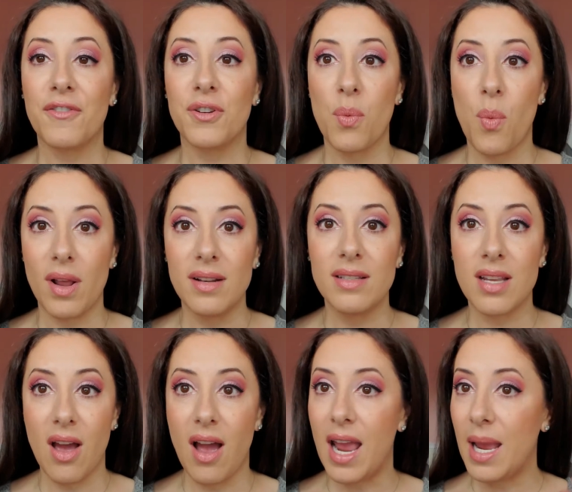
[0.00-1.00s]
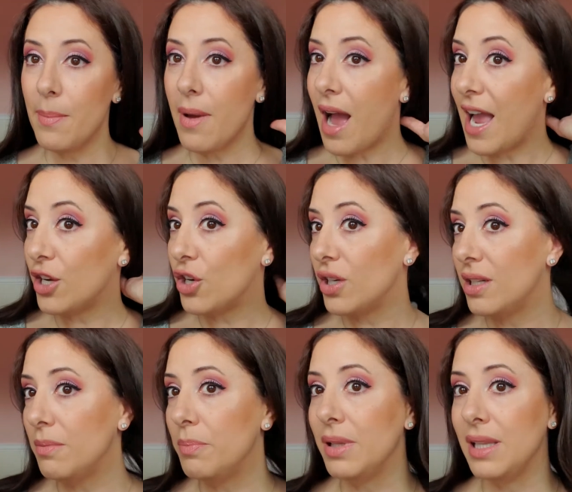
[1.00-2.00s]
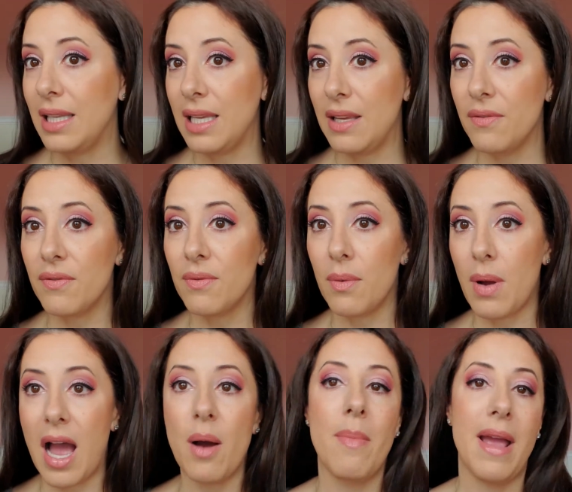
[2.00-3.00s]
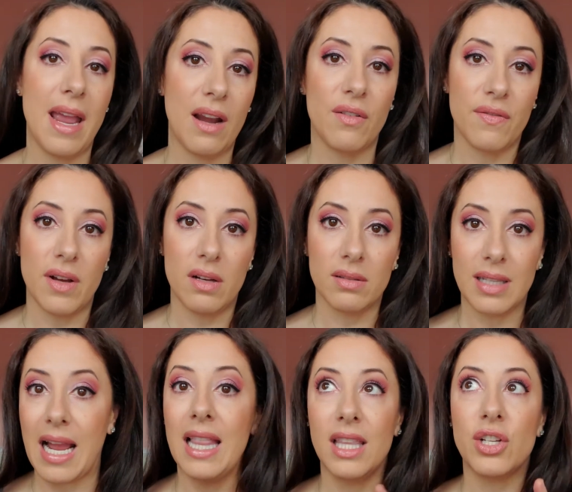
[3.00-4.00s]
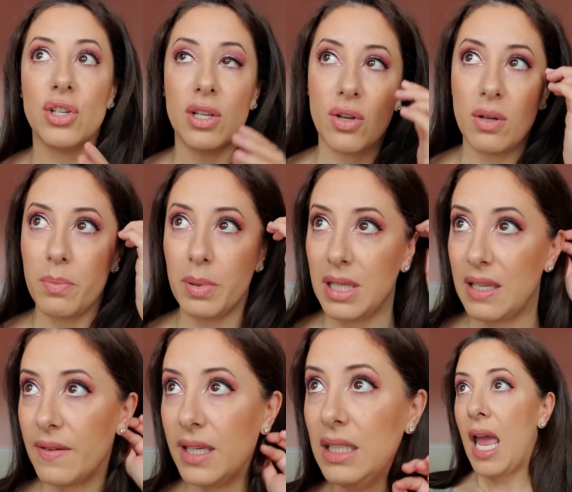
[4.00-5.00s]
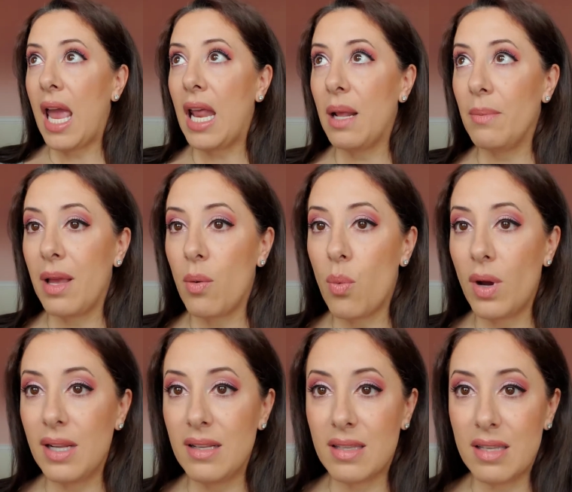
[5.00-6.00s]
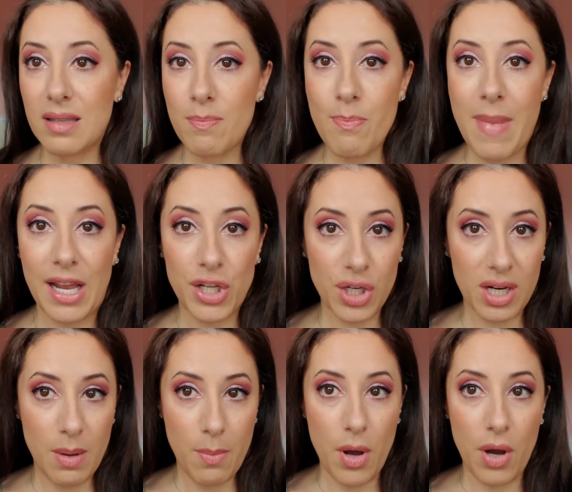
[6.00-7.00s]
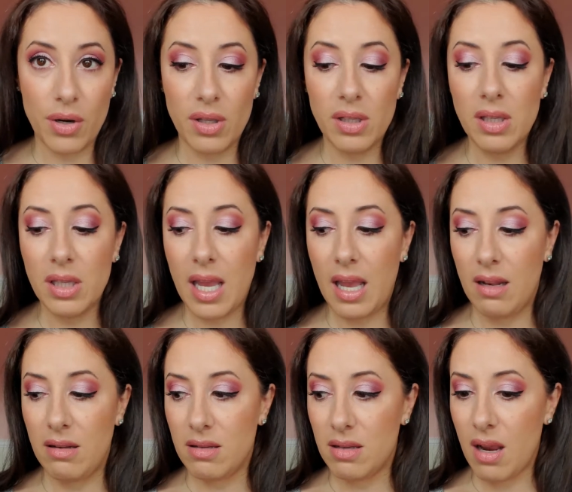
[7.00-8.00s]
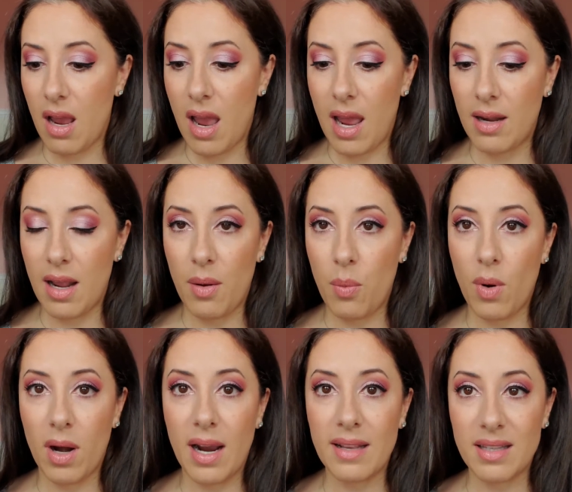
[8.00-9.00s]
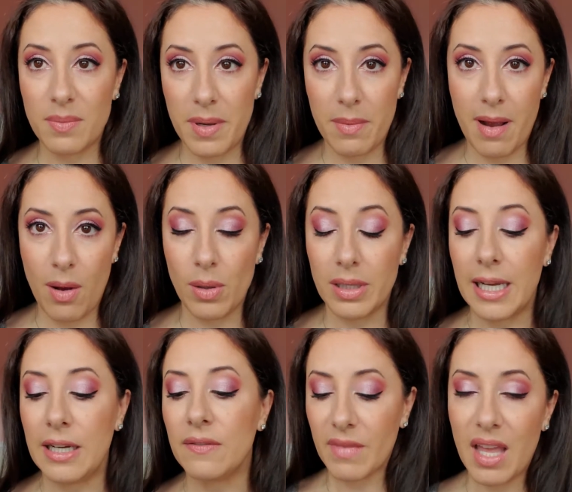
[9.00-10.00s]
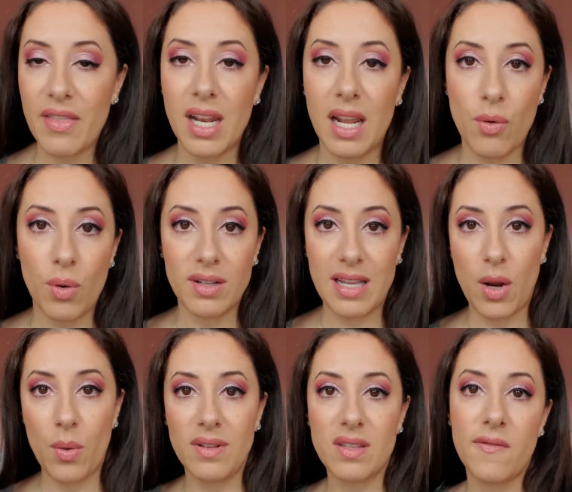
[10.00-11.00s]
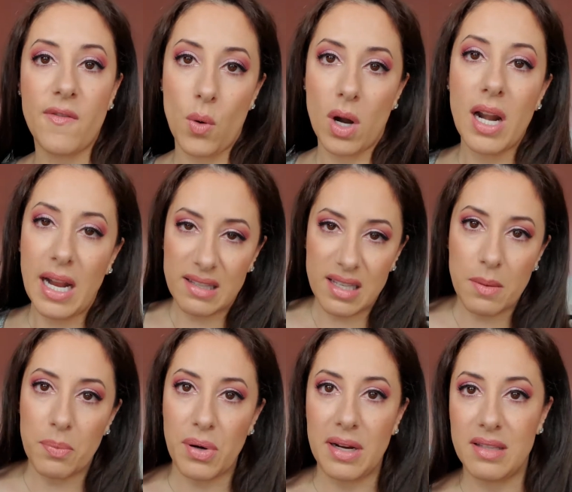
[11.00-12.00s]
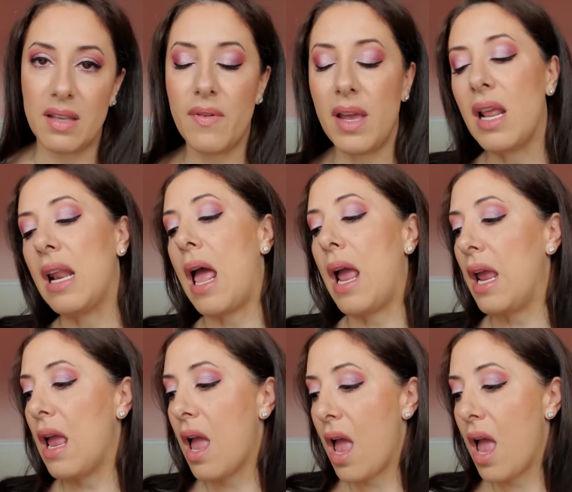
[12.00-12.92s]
one time, I couldn't believe how my hair felt. Like I literally couldn't believe it. And I'm like, what is this magic in a bottle? And where has this been my whole life? And then of course I go on Sephora and I see the price of it and I